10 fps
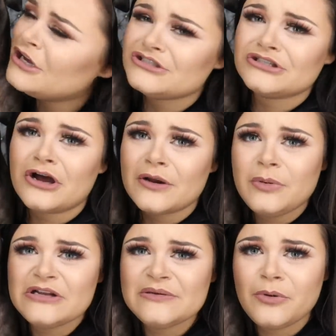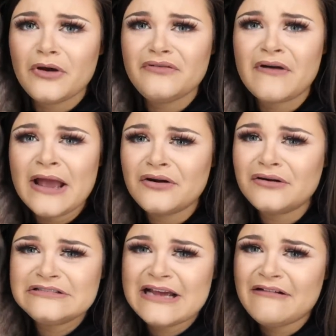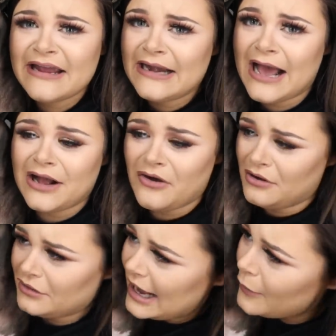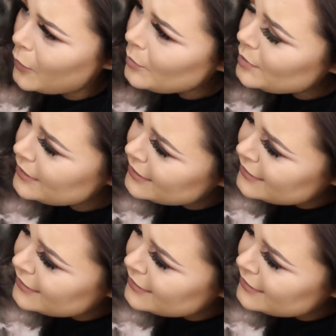She's got a bloody boyfriend called Eric, and I can't cope.